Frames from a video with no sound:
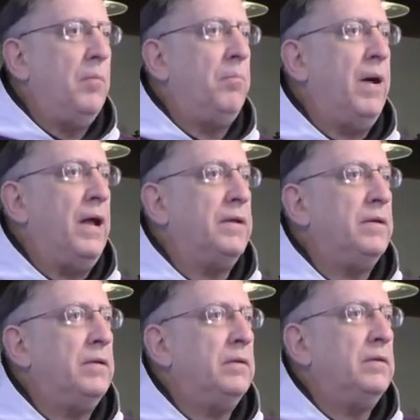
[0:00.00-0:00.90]
But
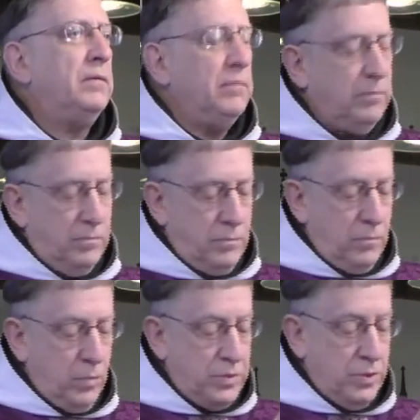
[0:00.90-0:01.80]

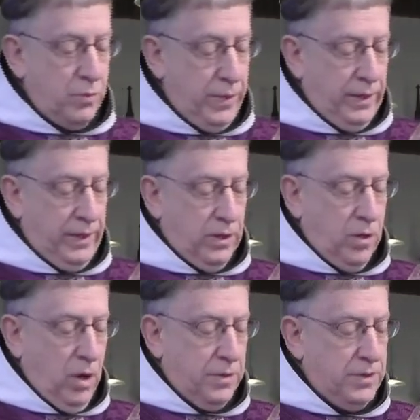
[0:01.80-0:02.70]
was it really a
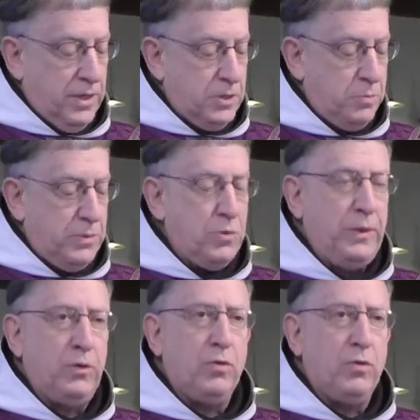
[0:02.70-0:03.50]
contest between